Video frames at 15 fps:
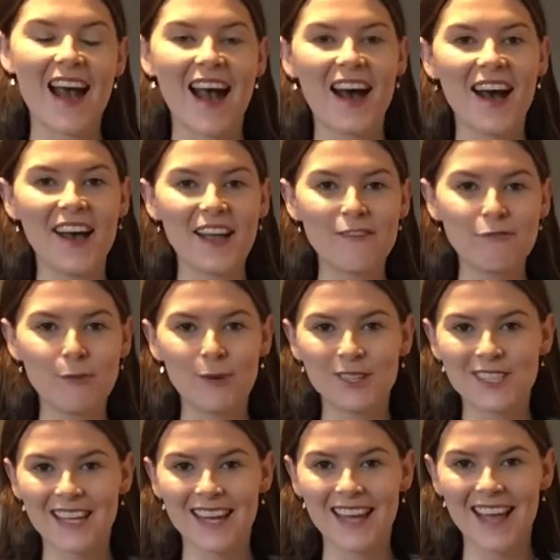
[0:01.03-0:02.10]
Hi
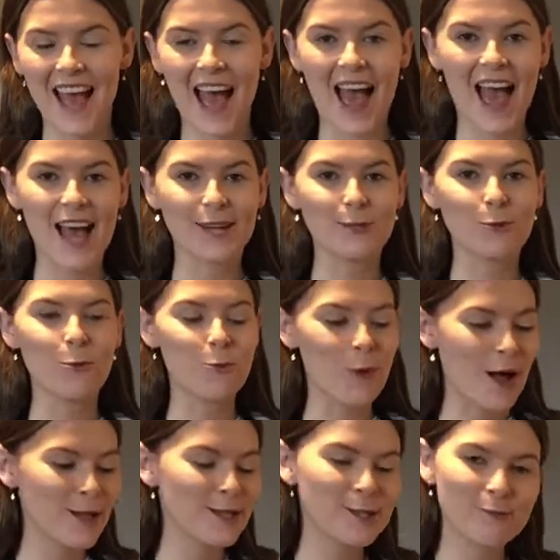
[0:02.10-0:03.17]
everybody and
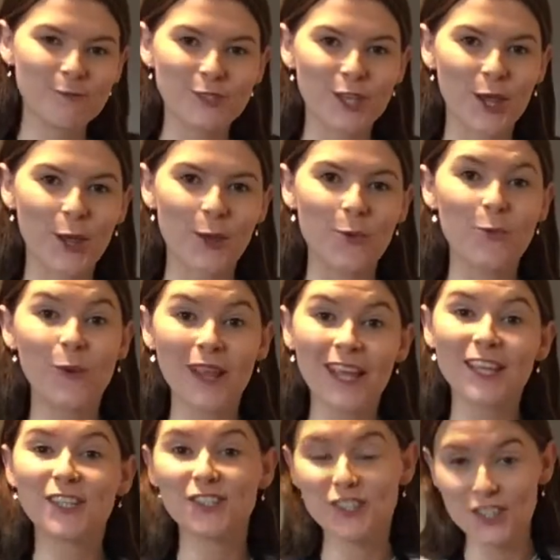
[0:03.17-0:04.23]
welcome to
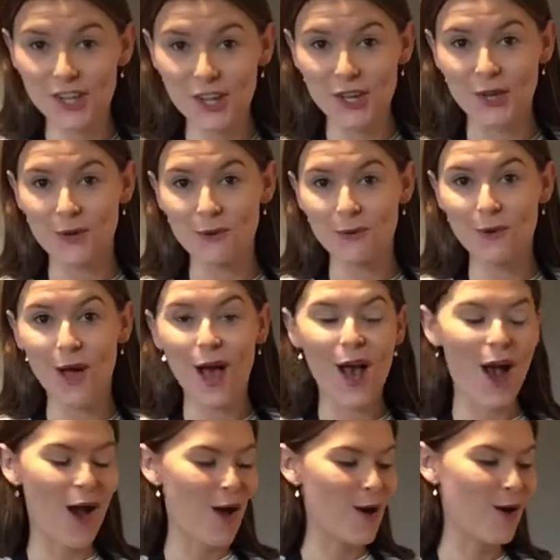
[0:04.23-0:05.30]
week 2
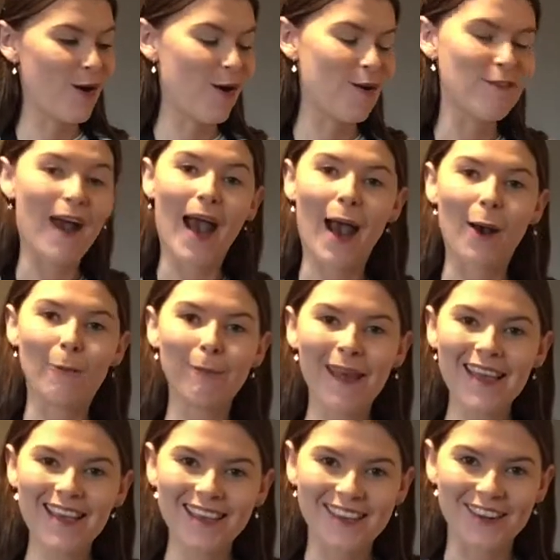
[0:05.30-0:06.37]
of our
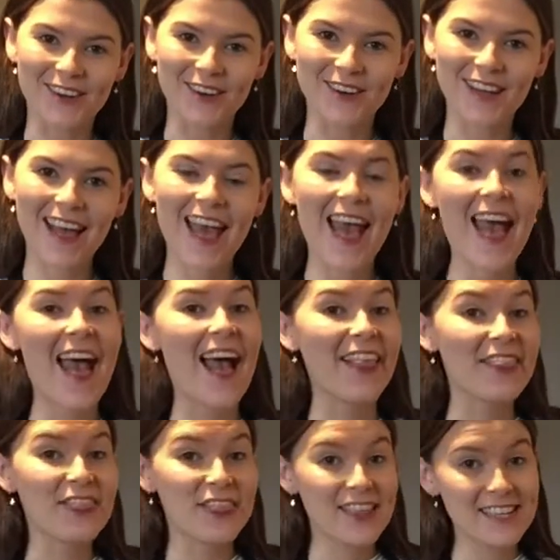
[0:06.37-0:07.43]
bake along,
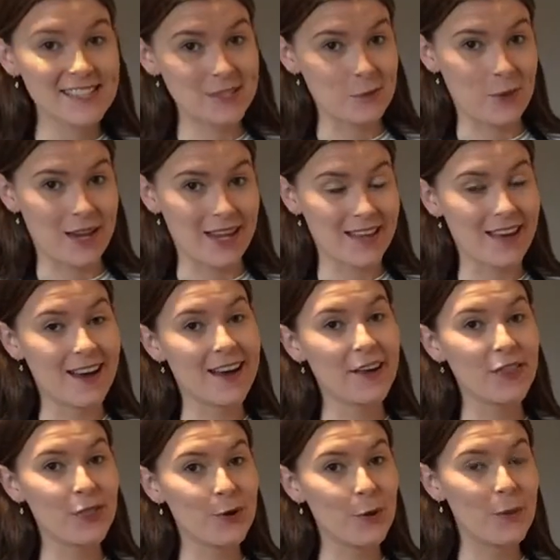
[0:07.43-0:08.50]
and this week I
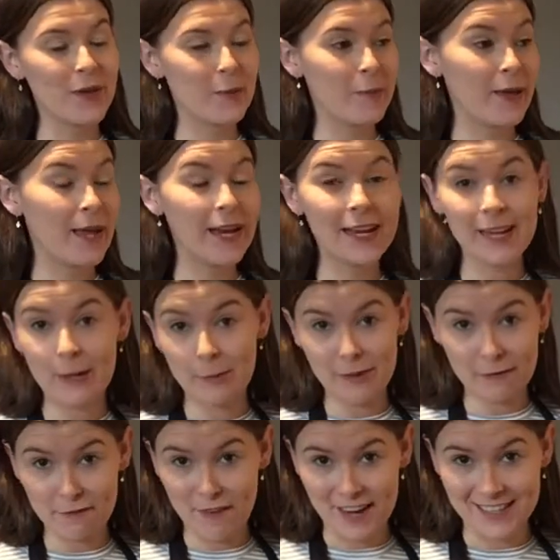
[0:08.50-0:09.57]
thought we could be a little
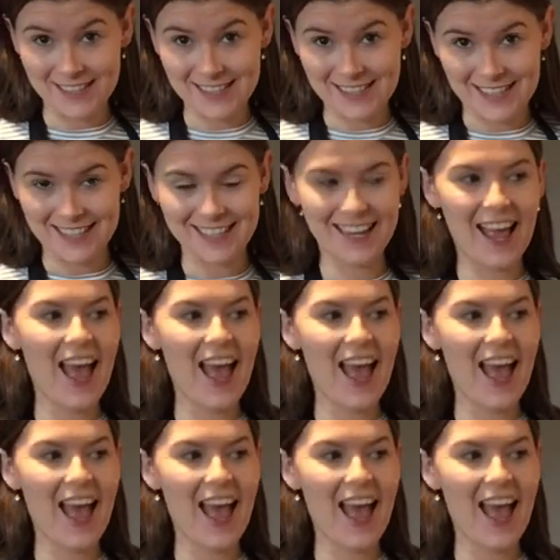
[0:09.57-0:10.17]
bit fancy